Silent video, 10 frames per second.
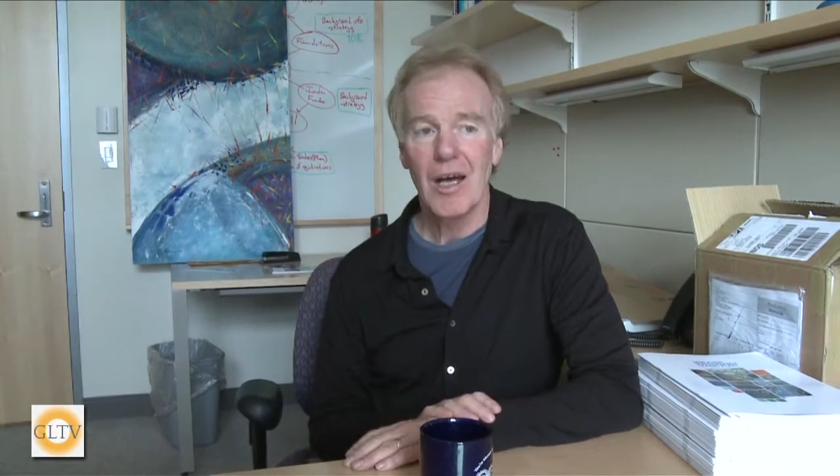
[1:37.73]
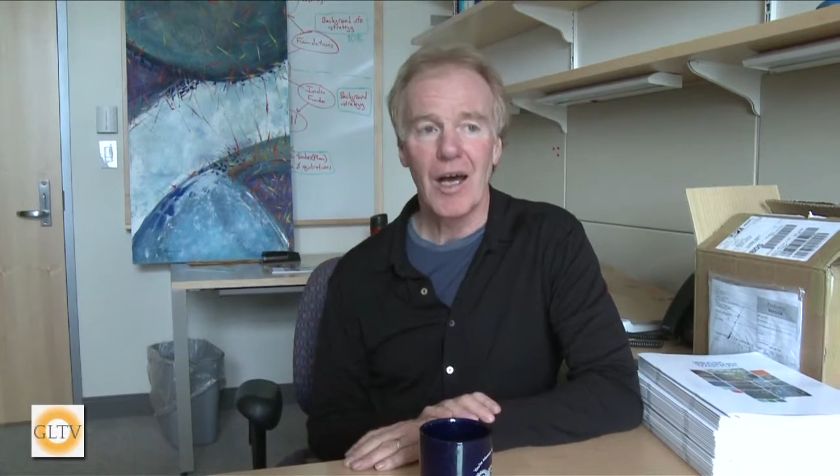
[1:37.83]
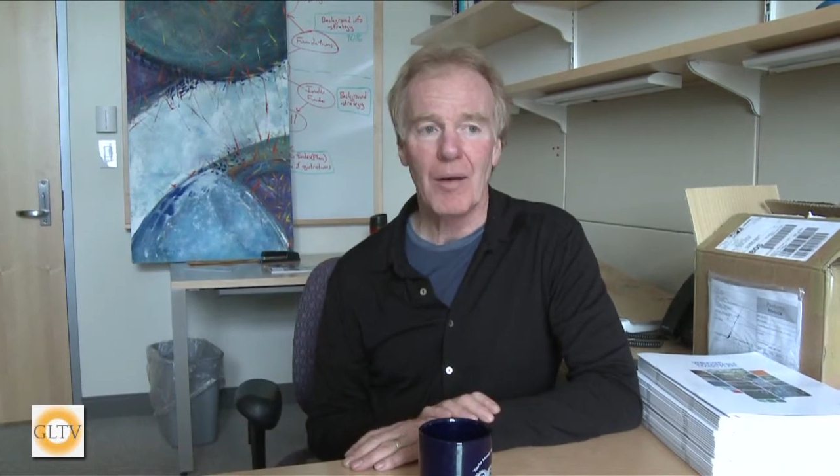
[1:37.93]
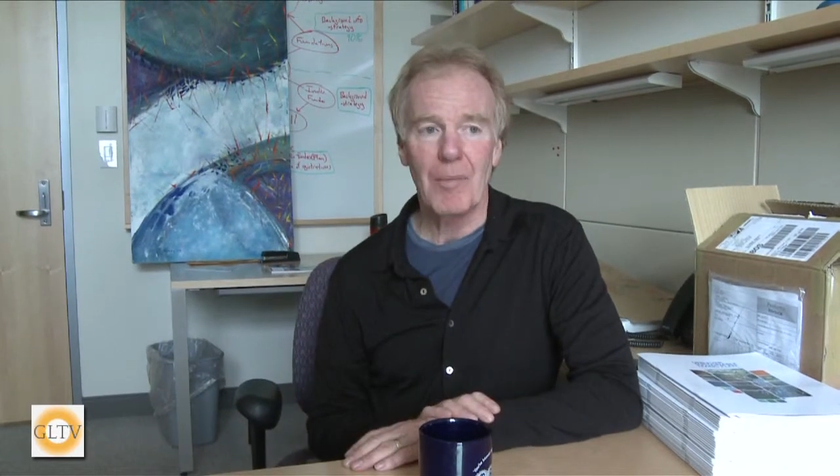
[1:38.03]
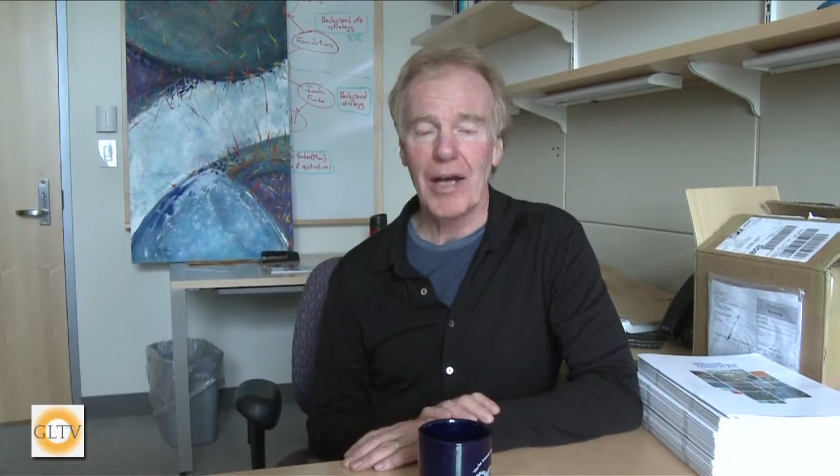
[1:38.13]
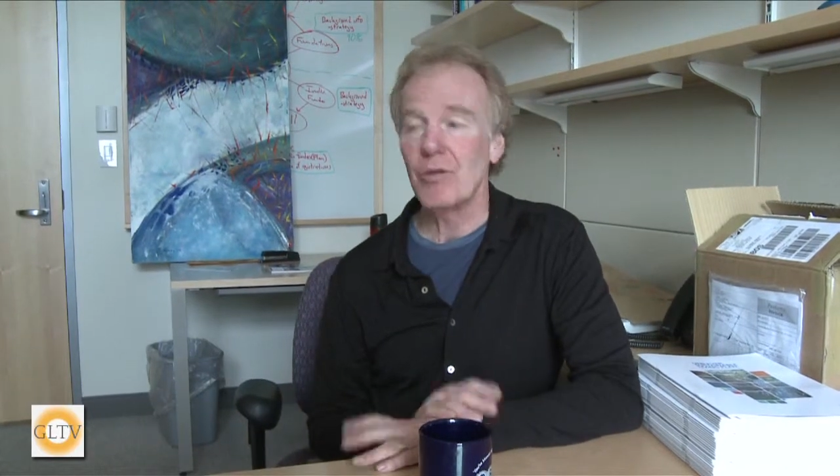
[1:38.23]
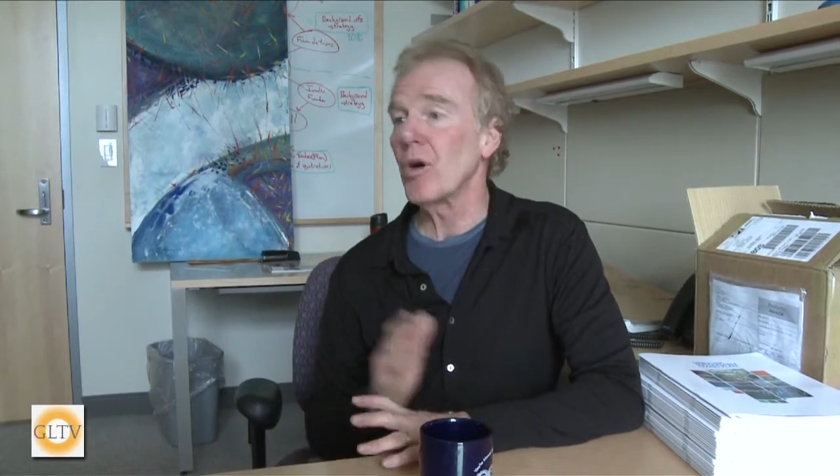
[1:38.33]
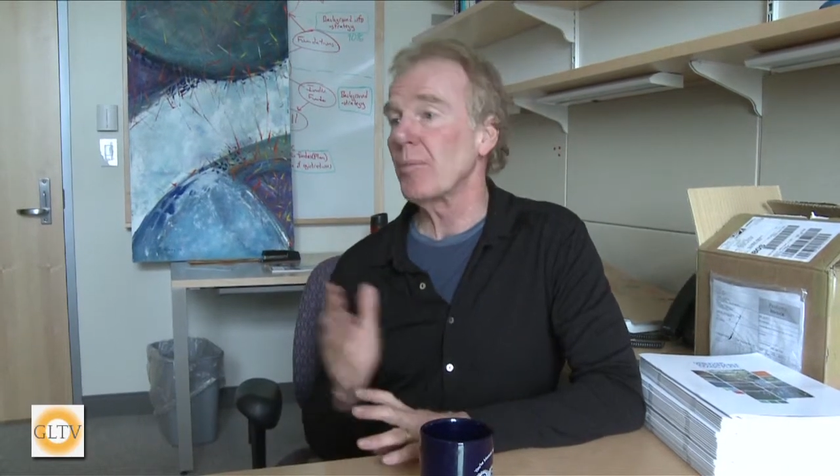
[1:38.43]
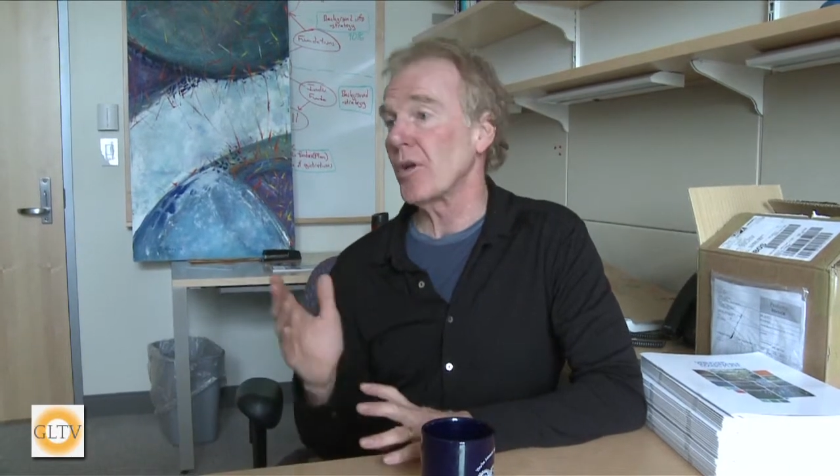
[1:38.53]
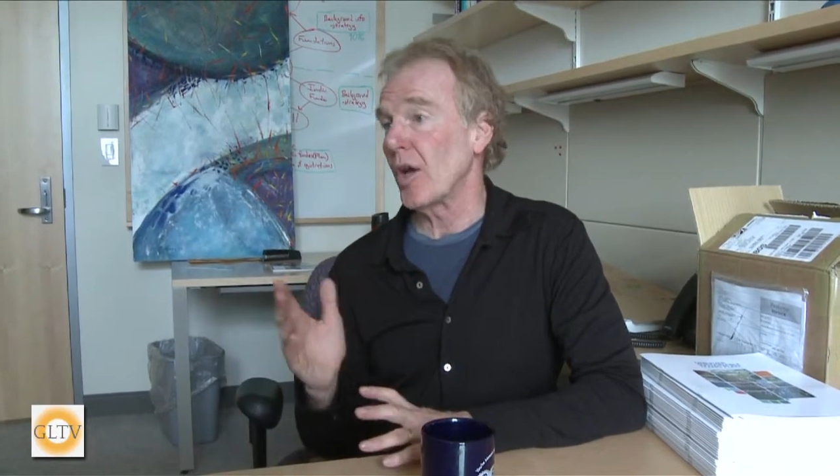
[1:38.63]
I
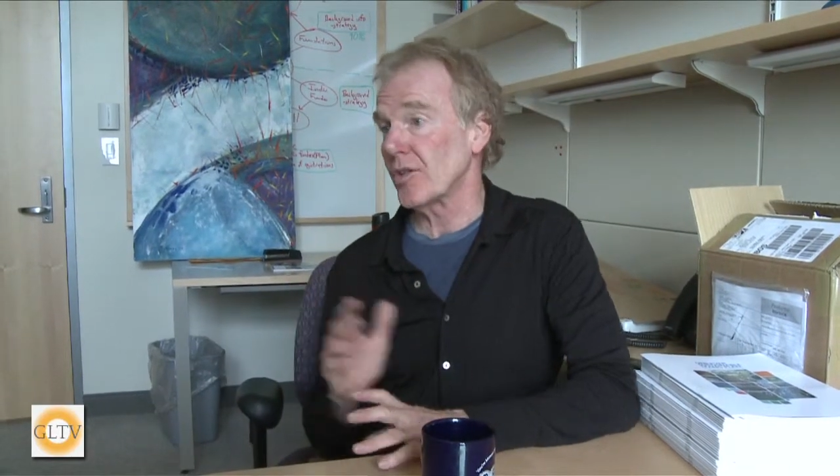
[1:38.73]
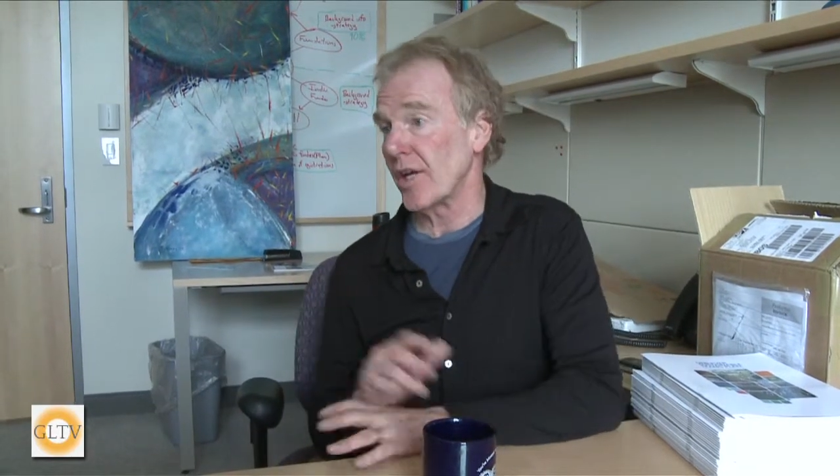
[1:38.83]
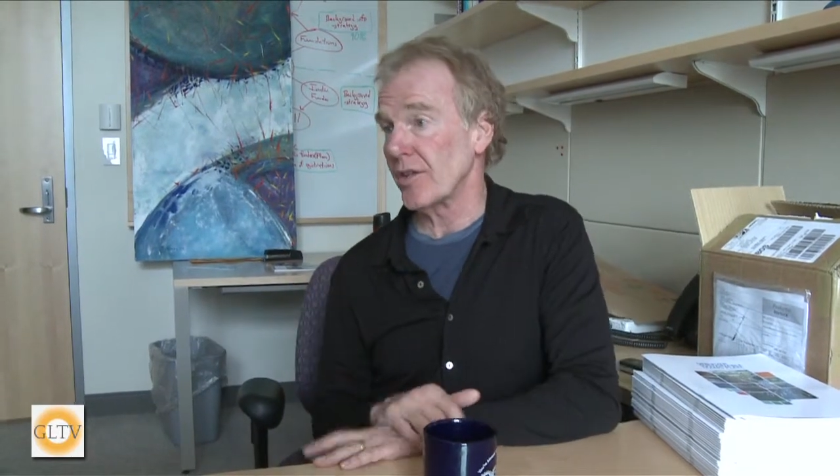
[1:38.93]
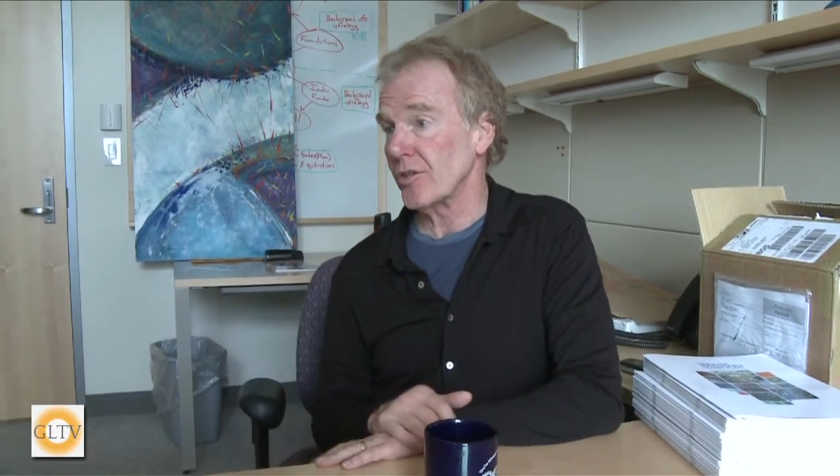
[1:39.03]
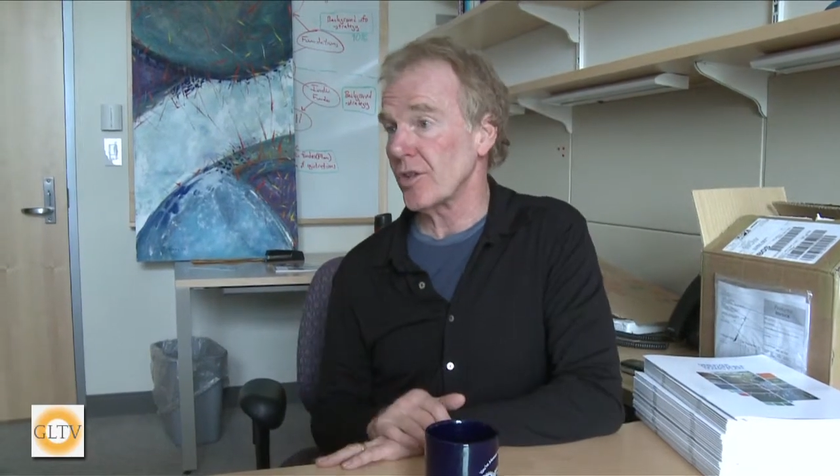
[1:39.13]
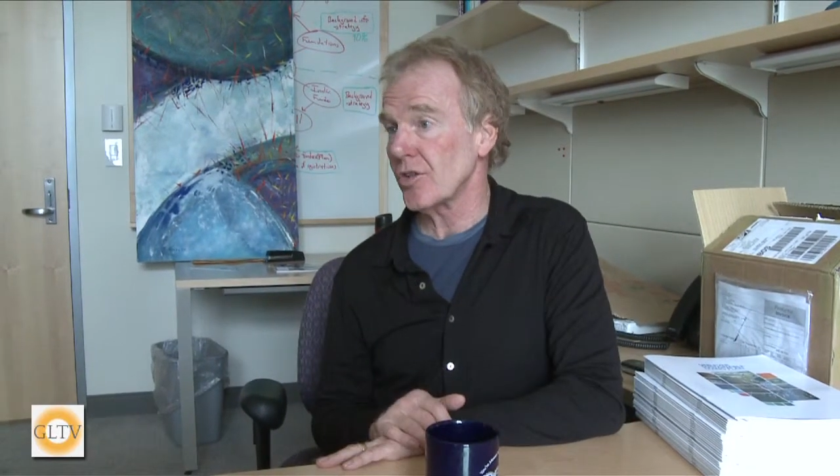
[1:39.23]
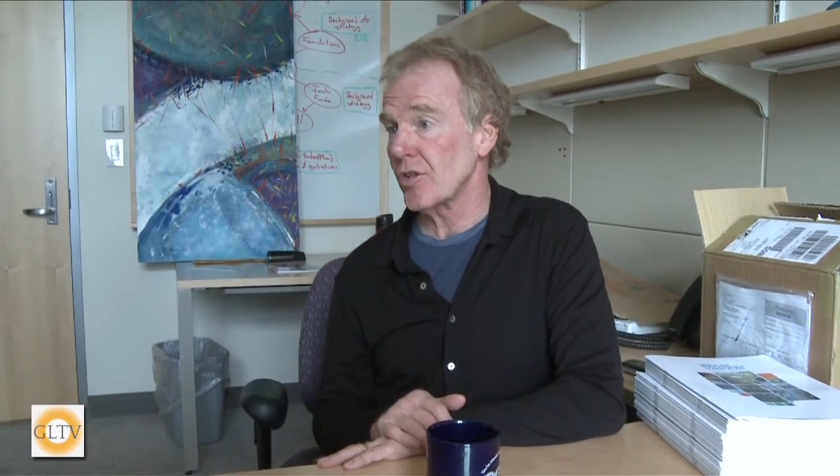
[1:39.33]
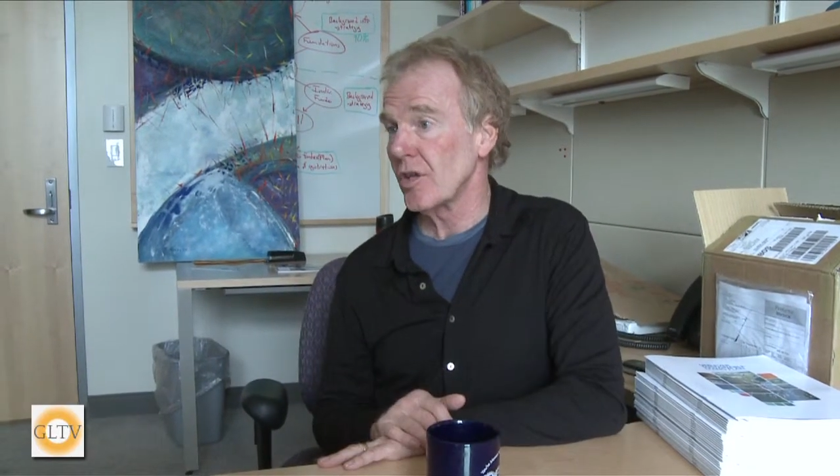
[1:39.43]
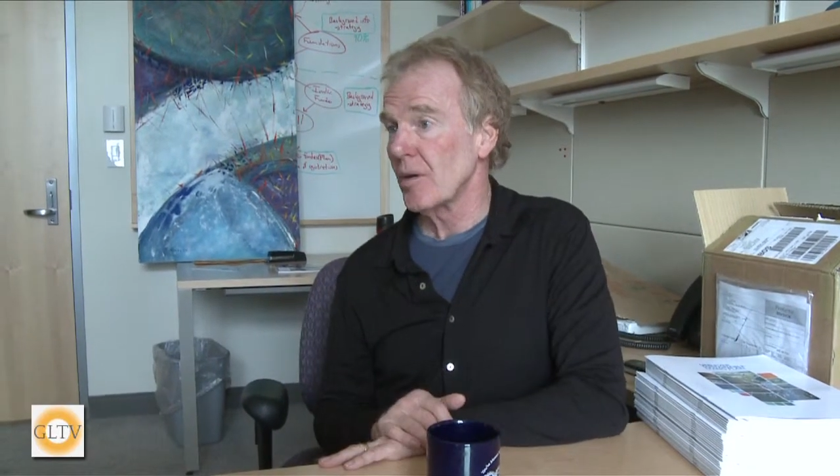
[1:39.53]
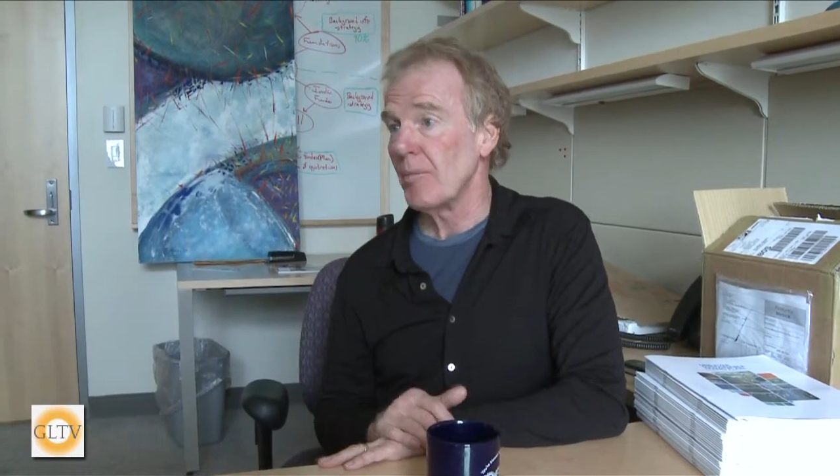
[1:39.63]
grew up in Los Angeles.